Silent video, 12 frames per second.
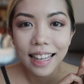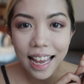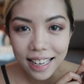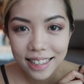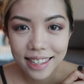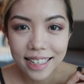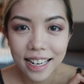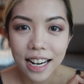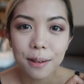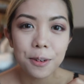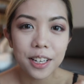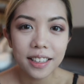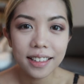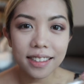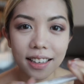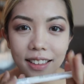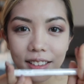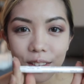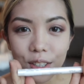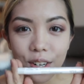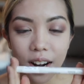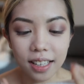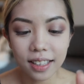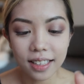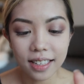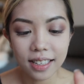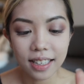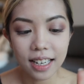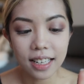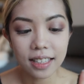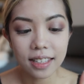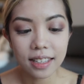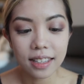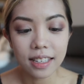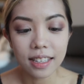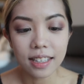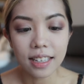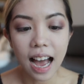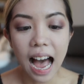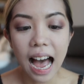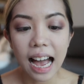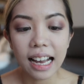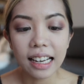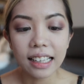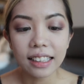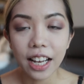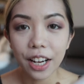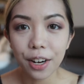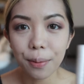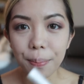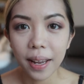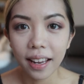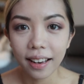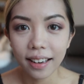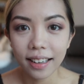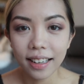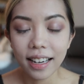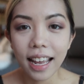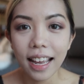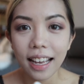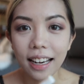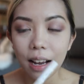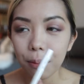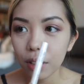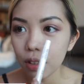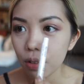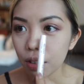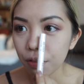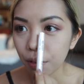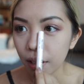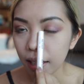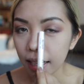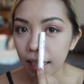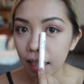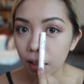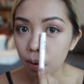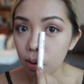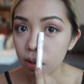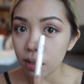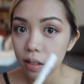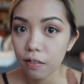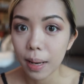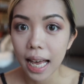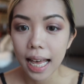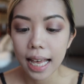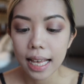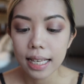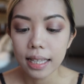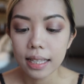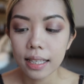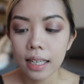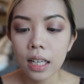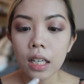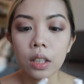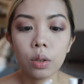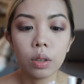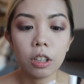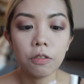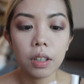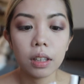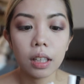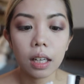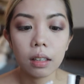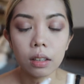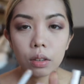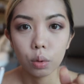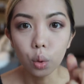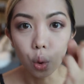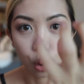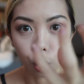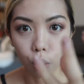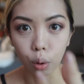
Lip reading: Next, I'm really excited to try this. It's the highlighter pen, and I'm gonna use it for the inner corners of my eyes to give it that ooh.